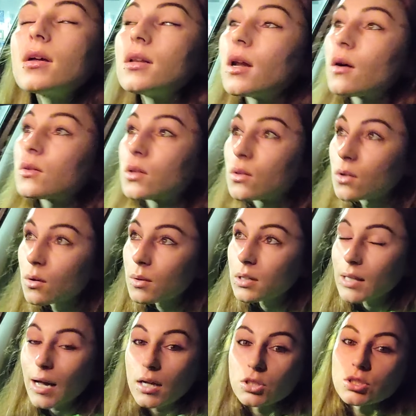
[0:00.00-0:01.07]
Now on the lower
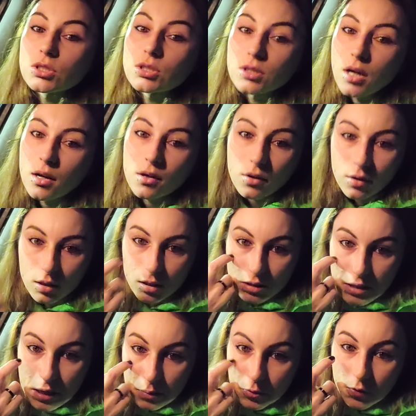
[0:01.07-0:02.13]
lashes, you gotta do it because
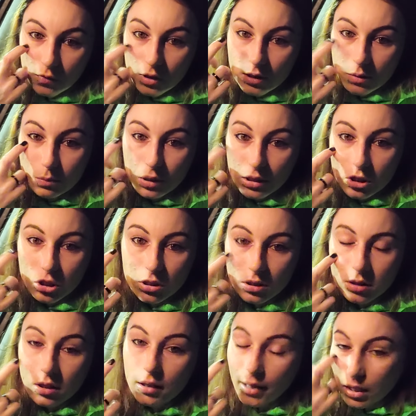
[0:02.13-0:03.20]
you gotta move these bitches.
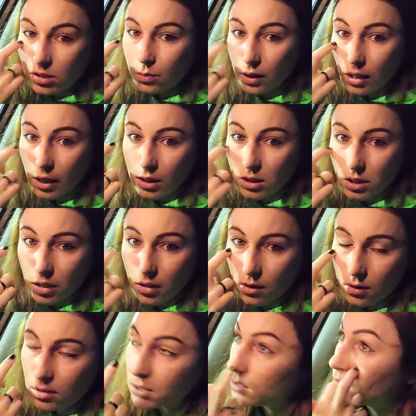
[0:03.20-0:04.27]
That's what gets ya,
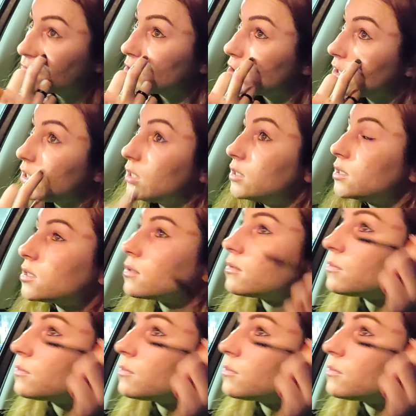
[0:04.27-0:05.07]
as in cheekies.